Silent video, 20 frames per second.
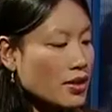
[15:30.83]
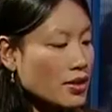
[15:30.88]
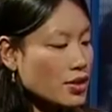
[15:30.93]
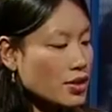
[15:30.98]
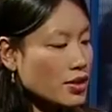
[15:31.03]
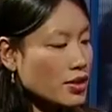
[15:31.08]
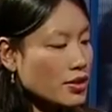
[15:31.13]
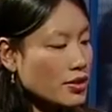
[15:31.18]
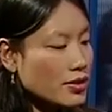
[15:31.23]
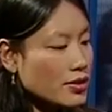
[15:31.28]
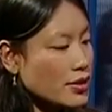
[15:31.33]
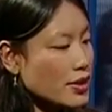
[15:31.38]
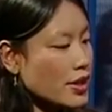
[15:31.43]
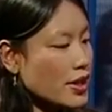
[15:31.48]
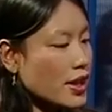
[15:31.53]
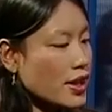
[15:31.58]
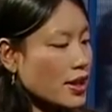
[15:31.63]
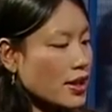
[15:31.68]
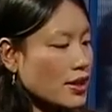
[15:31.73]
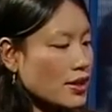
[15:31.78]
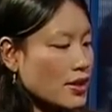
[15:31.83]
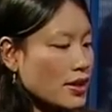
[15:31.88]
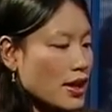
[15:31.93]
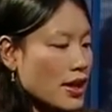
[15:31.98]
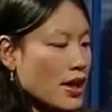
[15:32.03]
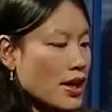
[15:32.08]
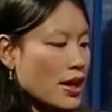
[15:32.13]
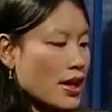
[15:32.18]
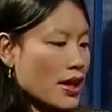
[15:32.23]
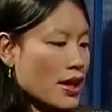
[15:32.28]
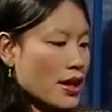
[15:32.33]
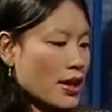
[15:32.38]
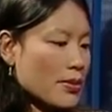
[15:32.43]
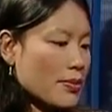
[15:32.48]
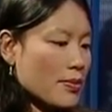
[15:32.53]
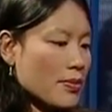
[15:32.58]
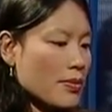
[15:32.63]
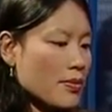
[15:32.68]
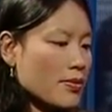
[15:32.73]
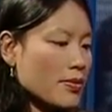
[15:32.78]
Sure.
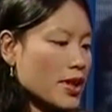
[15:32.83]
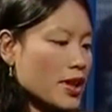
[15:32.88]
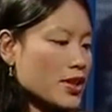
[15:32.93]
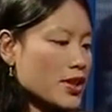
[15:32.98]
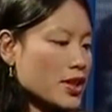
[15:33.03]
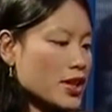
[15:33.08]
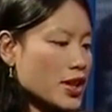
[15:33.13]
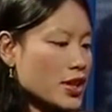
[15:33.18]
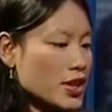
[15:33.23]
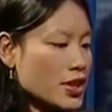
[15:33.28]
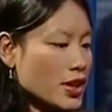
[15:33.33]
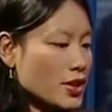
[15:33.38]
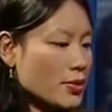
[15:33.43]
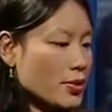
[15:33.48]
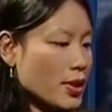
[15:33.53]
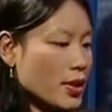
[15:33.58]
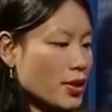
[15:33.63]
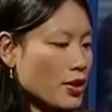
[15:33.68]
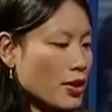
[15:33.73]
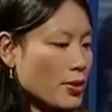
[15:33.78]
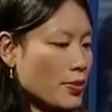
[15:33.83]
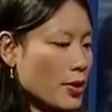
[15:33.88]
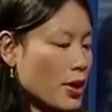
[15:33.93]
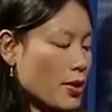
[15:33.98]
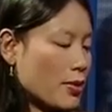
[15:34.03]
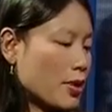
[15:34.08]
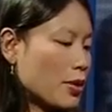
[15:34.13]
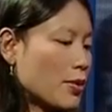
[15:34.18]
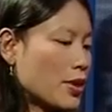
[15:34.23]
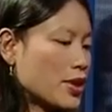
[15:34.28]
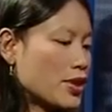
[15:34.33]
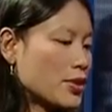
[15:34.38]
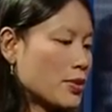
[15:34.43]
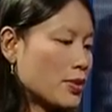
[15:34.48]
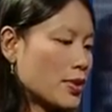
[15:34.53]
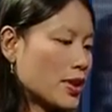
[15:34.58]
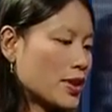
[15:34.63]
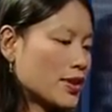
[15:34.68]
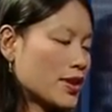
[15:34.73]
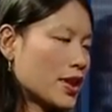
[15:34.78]
Indonesia, where the part we went to
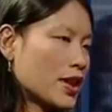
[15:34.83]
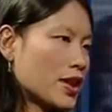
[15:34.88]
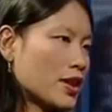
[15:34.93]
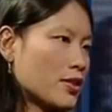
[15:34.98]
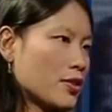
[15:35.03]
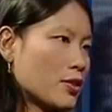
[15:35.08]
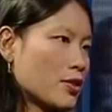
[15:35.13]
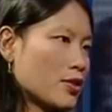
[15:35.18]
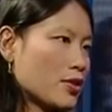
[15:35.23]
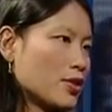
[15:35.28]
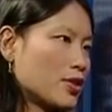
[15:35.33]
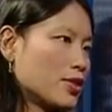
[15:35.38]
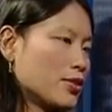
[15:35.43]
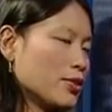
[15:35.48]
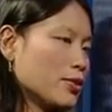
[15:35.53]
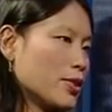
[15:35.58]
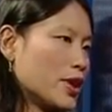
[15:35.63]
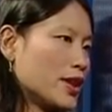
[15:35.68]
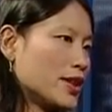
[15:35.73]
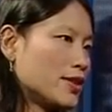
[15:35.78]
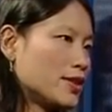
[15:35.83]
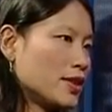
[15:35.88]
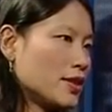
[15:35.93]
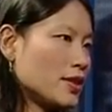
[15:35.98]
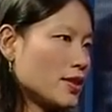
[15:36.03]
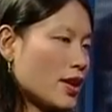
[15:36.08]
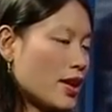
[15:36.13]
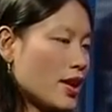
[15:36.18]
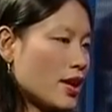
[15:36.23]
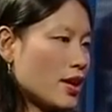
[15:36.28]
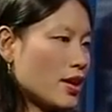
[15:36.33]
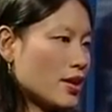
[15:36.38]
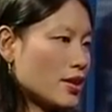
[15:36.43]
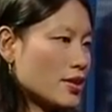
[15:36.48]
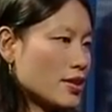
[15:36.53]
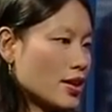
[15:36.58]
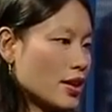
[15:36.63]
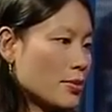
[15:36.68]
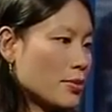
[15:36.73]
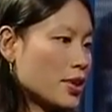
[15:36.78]
was northern Sulawesi and
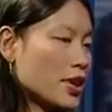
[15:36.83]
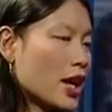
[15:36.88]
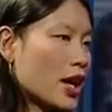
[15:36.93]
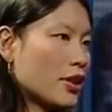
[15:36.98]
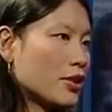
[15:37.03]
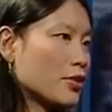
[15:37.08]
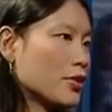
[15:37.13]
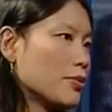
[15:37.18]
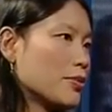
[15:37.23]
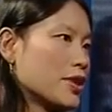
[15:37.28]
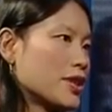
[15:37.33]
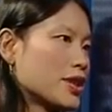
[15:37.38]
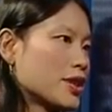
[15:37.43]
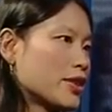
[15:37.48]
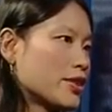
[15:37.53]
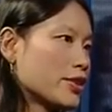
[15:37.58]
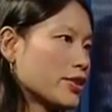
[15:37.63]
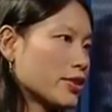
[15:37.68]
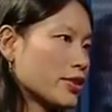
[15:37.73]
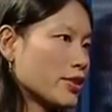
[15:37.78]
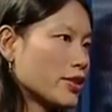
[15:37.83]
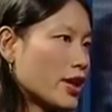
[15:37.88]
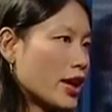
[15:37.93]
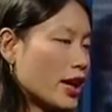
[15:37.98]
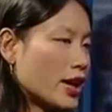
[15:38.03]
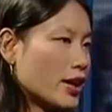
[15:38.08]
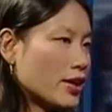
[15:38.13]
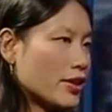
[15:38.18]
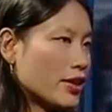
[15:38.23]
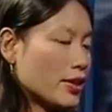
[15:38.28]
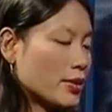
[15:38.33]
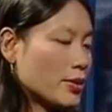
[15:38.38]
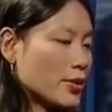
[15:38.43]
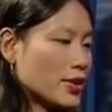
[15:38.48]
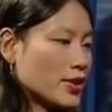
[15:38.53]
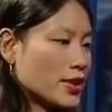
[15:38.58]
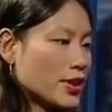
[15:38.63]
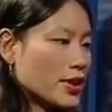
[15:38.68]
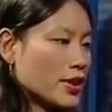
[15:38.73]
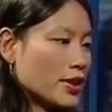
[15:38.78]
Manado in particular, and
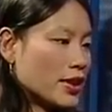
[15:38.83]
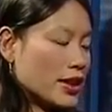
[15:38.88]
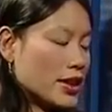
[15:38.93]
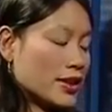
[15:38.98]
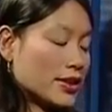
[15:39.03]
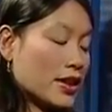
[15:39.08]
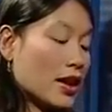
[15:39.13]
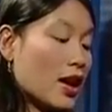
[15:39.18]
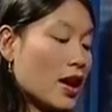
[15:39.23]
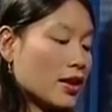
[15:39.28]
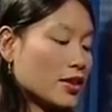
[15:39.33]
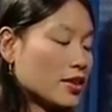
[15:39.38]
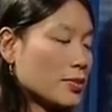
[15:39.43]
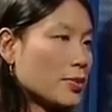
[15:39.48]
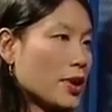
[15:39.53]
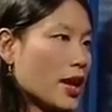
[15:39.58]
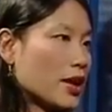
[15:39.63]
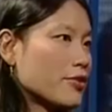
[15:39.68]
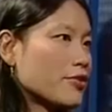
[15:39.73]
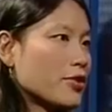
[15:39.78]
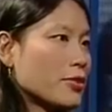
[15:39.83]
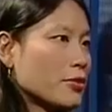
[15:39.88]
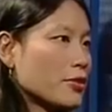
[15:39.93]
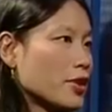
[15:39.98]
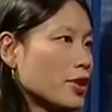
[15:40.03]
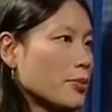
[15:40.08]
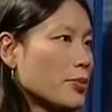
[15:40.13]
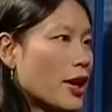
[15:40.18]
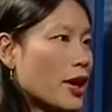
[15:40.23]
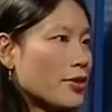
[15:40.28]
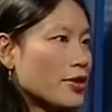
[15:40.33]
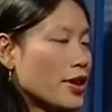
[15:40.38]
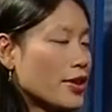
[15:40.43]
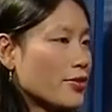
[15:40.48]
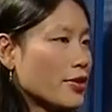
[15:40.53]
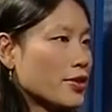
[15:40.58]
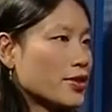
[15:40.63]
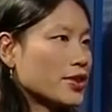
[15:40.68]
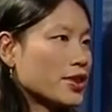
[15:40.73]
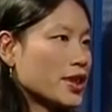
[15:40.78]
it's a hot spot for marine
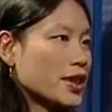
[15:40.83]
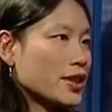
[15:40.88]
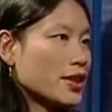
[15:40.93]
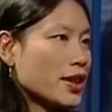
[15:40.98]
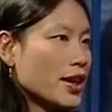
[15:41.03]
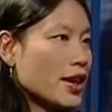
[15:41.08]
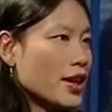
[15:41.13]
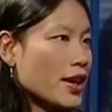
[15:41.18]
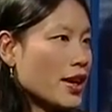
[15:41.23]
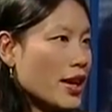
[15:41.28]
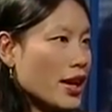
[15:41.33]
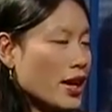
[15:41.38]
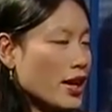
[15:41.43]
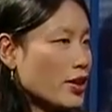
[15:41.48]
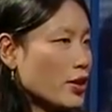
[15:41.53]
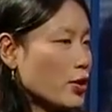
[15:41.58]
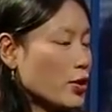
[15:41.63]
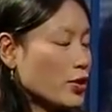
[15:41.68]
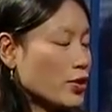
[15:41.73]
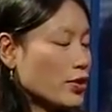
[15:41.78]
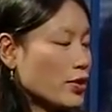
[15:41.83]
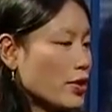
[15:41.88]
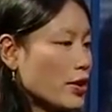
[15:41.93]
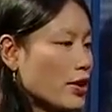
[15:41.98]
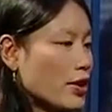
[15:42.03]
biodiversity, and there's